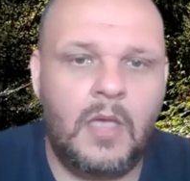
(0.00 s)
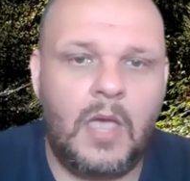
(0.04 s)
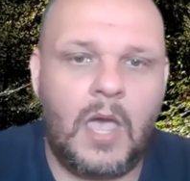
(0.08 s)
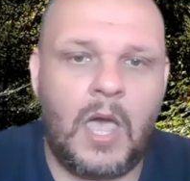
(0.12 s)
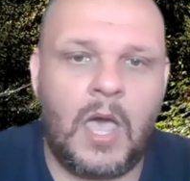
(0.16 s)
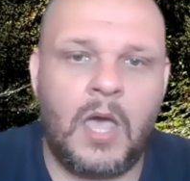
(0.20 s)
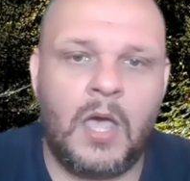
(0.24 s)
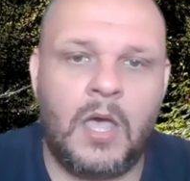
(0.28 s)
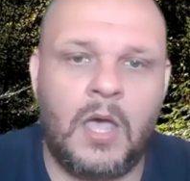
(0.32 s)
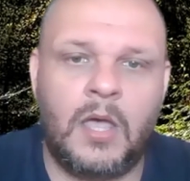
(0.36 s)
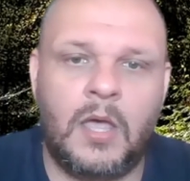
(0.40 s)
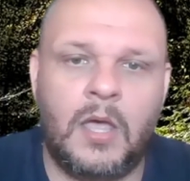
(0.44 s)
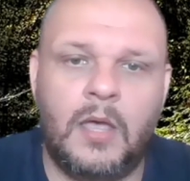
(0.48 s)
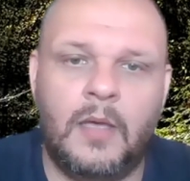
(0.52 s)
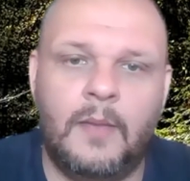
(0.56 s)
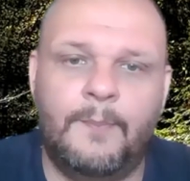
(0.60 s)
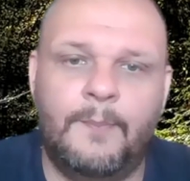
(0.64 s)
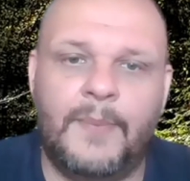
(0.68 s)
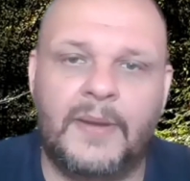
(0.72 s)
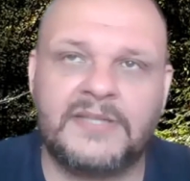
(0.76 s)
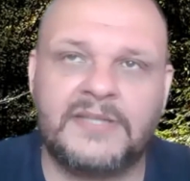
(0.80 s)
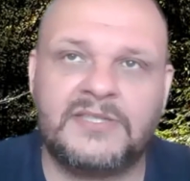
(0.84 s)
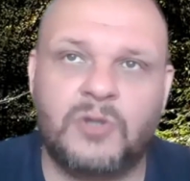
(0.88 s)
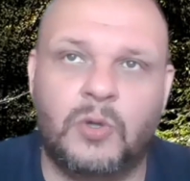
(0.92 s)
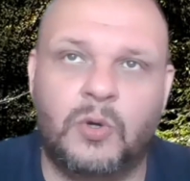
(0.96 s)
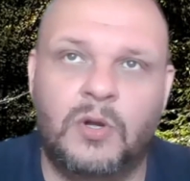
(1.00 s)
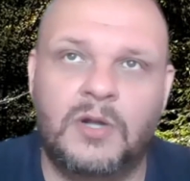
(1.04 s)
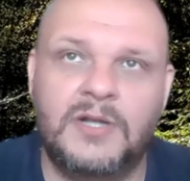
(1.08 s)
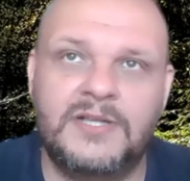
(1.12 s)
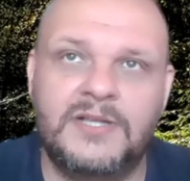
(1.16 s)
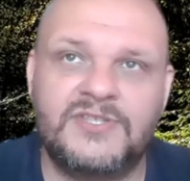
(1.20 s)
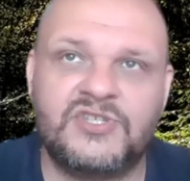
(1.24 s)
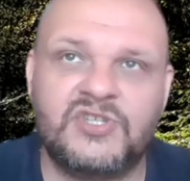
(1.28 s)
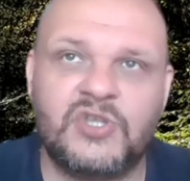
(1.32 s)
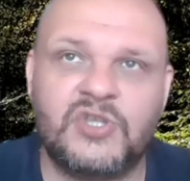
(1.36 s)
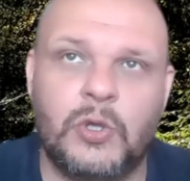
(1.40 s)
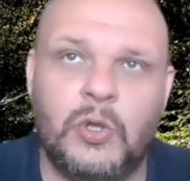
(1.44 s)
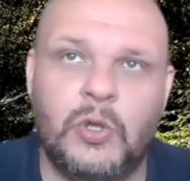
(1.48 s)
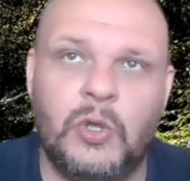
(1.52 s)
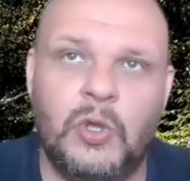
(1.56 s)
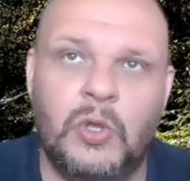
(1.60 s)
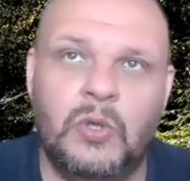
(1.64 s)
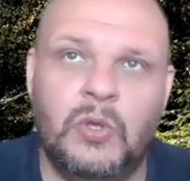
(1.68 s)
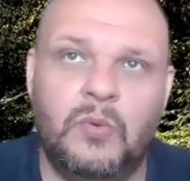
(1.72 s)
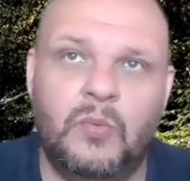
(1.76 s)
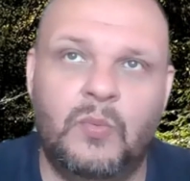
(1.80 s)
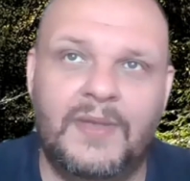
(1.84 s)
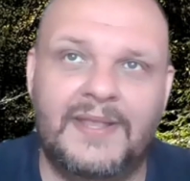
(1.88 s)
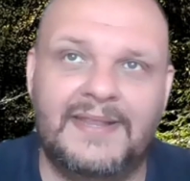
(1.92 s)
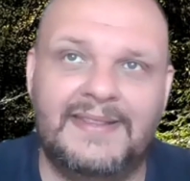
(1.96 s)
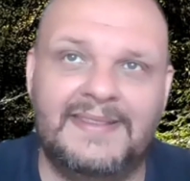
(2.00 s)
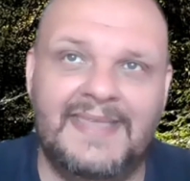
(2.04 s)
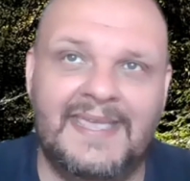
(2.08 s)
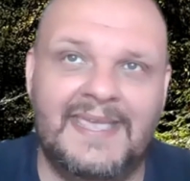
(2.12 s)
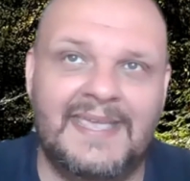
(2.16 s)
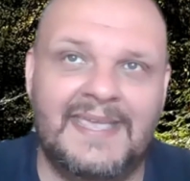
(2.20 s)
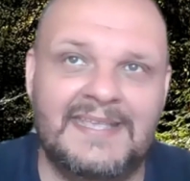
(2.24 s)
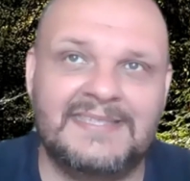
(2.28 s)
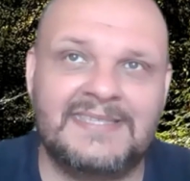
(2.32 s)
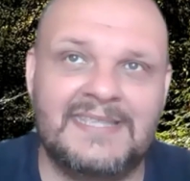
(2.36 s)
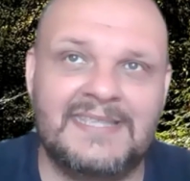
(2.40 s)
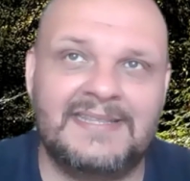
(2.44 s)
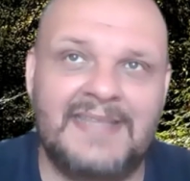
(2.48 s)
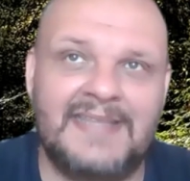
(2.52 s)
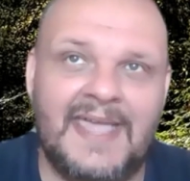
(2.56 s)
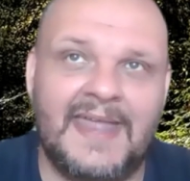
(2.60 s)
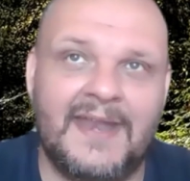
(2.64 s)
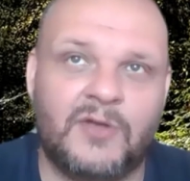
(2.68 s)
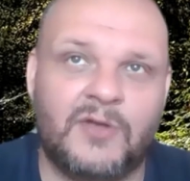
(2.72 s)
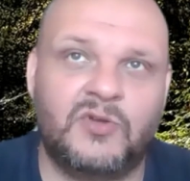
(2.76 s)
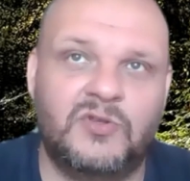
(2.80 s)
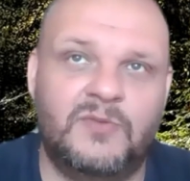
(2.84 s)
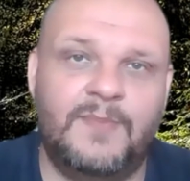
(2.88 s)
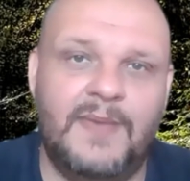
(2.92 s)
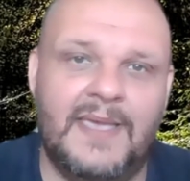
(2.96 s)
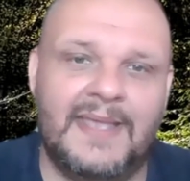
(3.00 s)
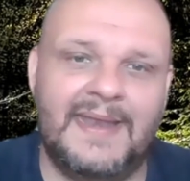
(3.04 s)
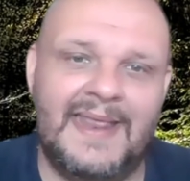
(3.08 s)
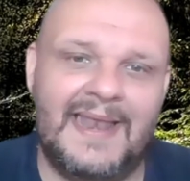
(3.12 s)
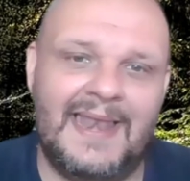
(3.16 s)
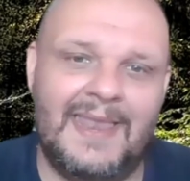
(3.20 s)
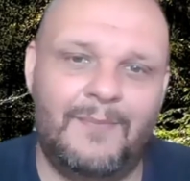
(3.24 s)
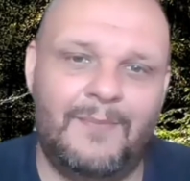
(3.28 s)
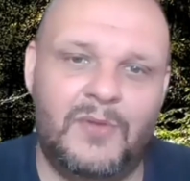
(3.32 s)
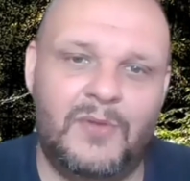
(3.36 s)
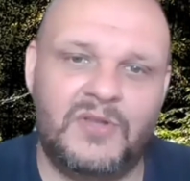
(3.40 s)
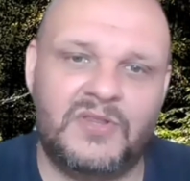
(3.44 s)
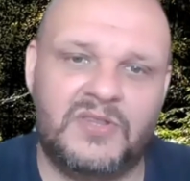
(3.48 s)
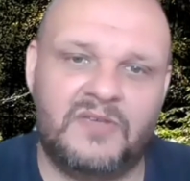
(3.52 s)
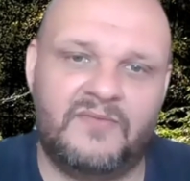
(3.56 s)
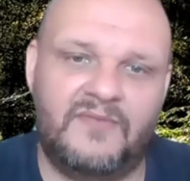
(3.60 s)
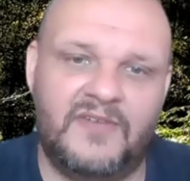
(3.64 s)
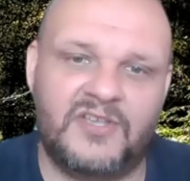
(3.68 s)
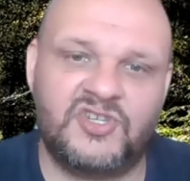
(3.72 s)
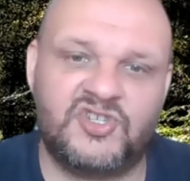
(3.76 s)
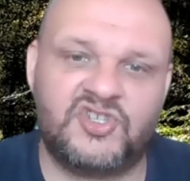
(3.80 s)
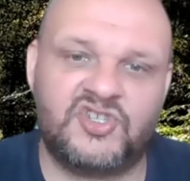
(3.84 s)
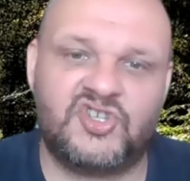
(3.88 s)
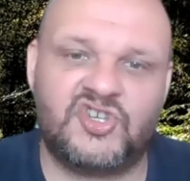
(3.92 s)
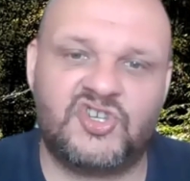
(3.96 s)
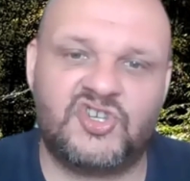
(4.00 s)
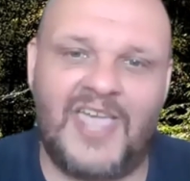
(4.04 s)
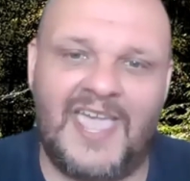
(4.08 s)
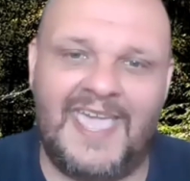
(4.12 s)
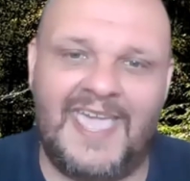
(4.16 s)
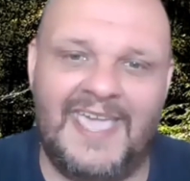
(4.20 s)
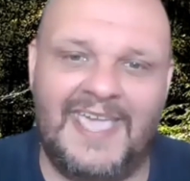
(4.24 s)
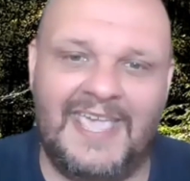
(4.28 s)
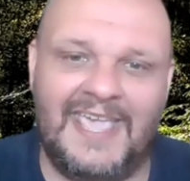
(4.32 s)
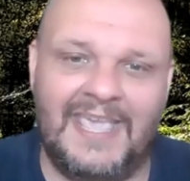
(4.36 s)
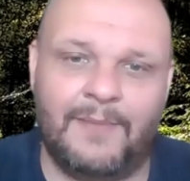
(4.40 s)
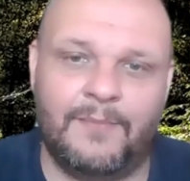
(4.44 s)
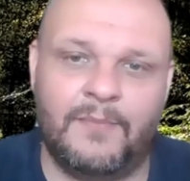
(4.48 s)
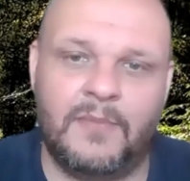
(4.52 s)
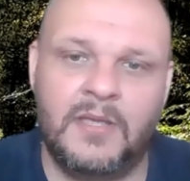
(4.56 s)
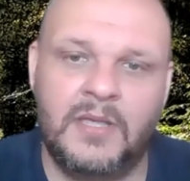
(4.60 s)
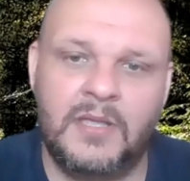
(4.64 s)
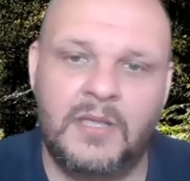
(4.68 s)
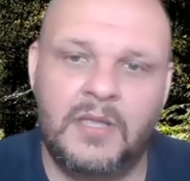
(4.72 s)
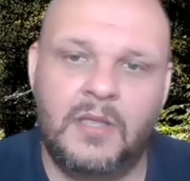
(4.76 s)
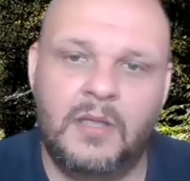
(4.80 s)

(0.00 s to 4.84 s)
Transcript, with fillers: Uh, but also with this, there could be an element of a shame,